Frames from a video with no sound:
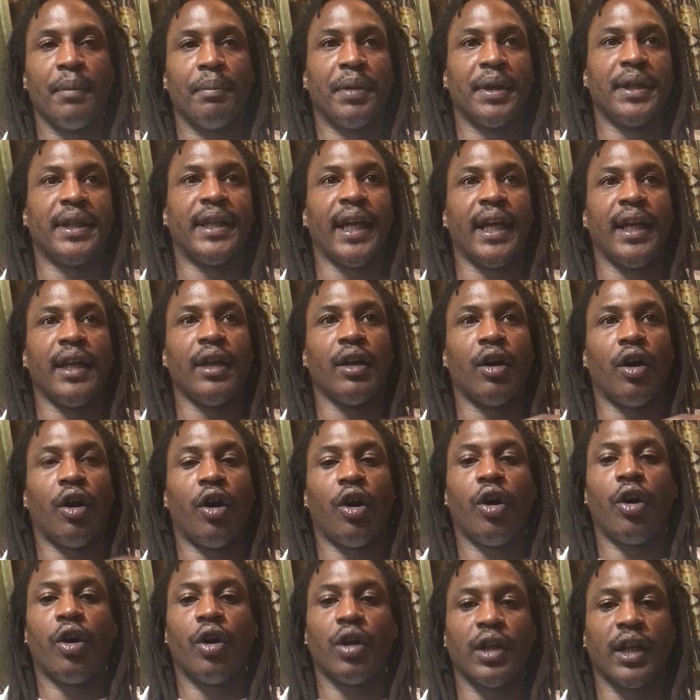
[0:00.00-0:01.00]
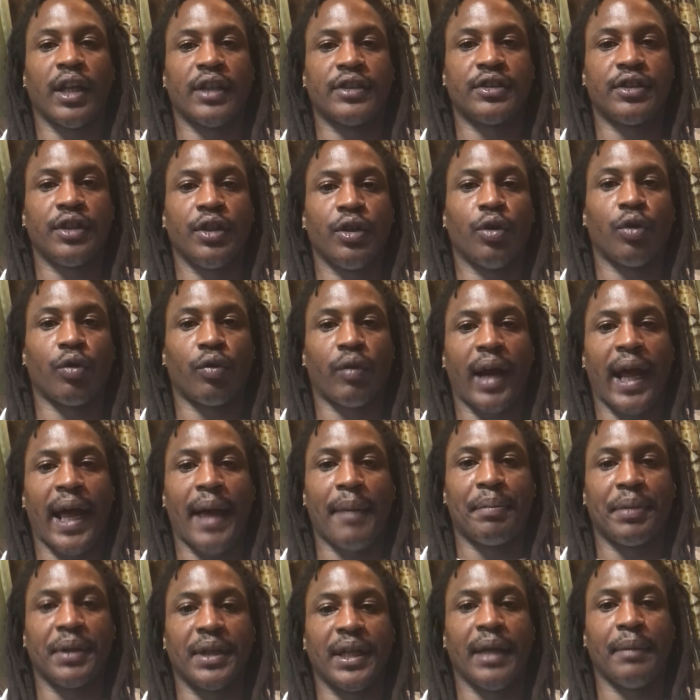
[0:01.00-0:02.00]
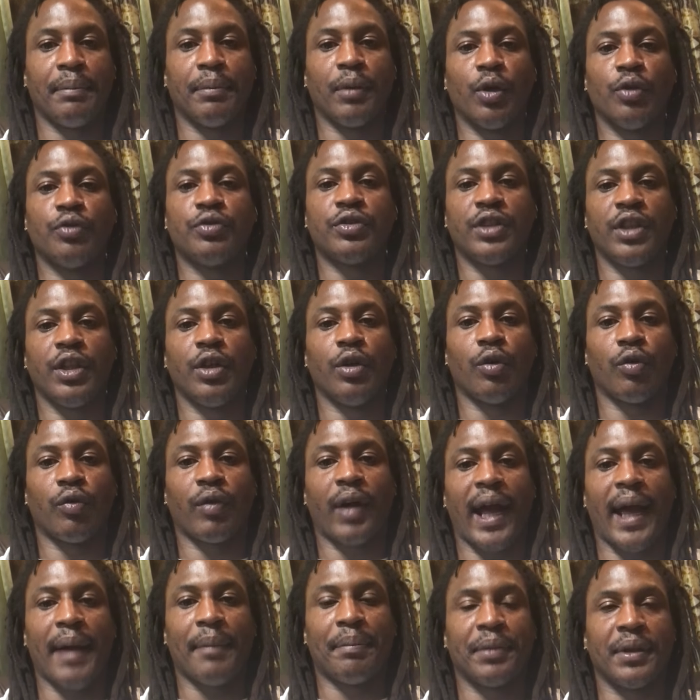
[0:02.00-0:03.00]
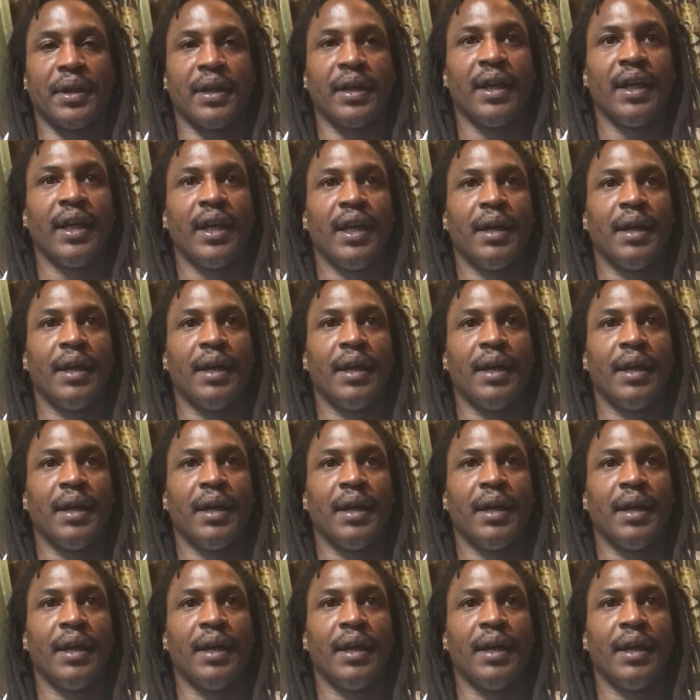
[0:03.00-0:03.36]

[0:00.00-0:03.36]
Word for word: But they all are still rapping, they both still rapping.